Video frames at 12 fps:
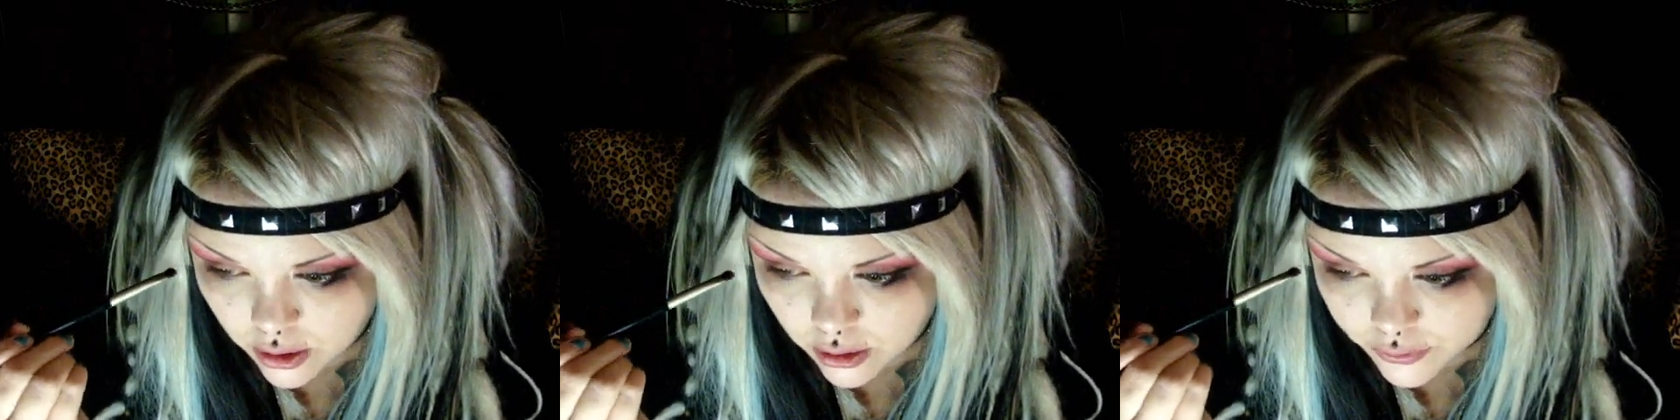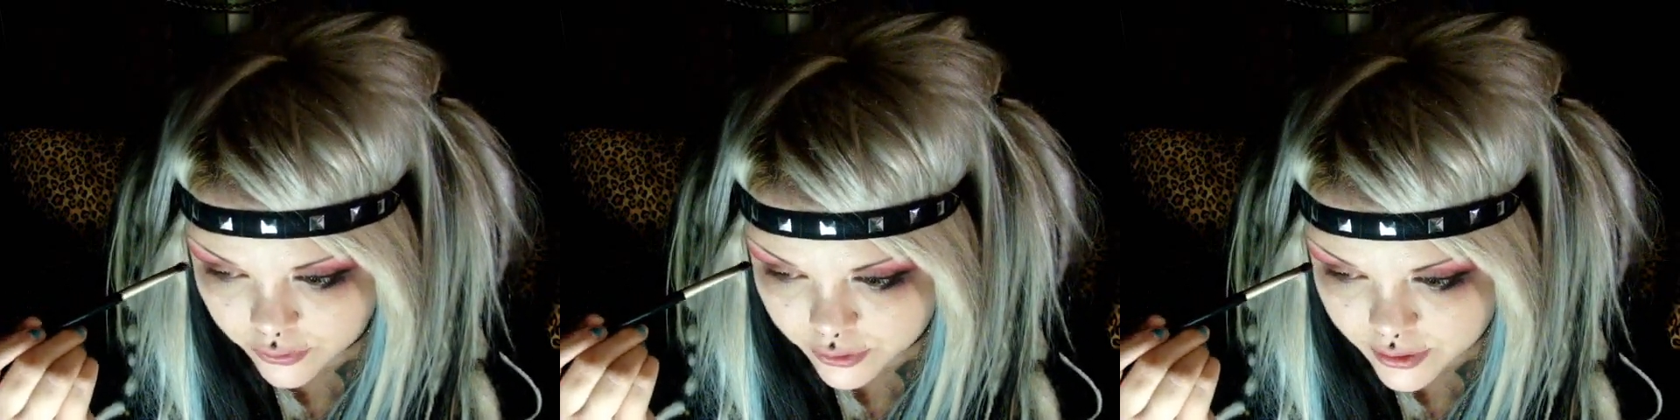
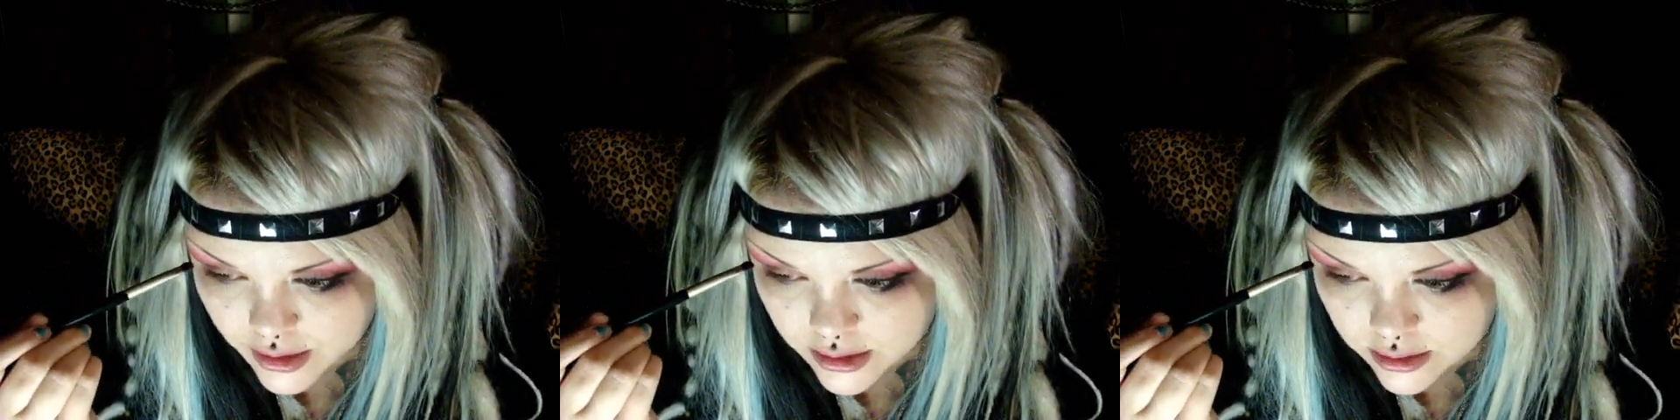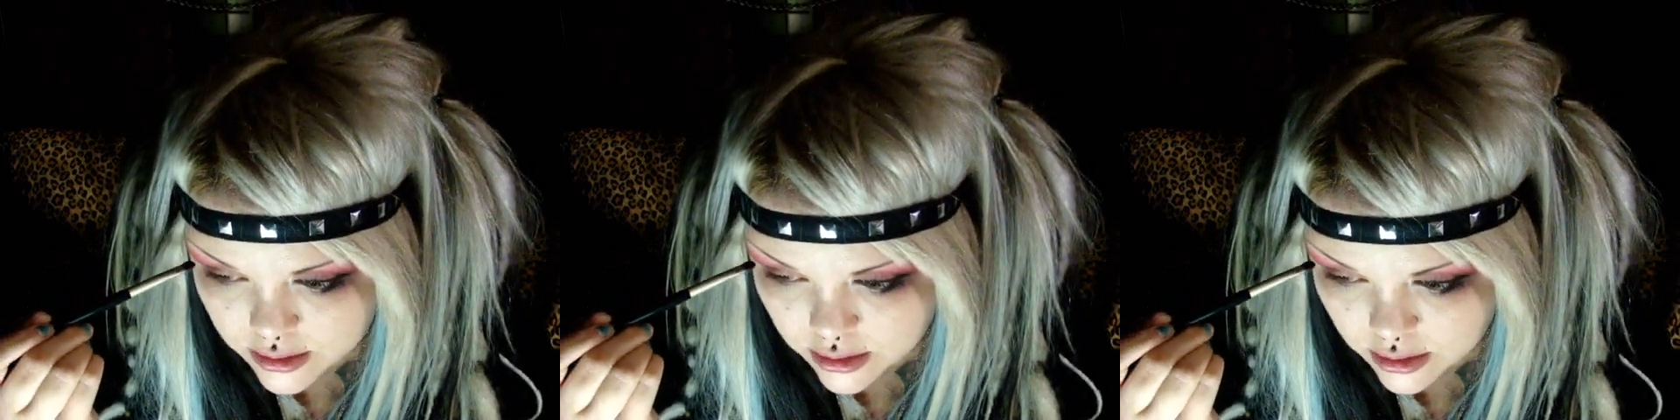on the
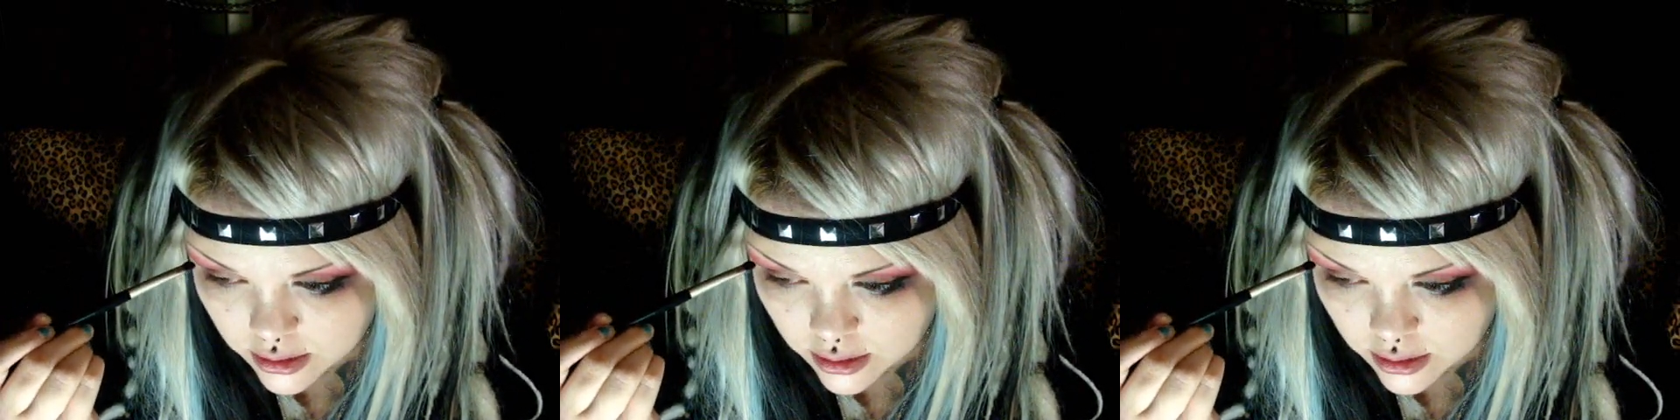crease.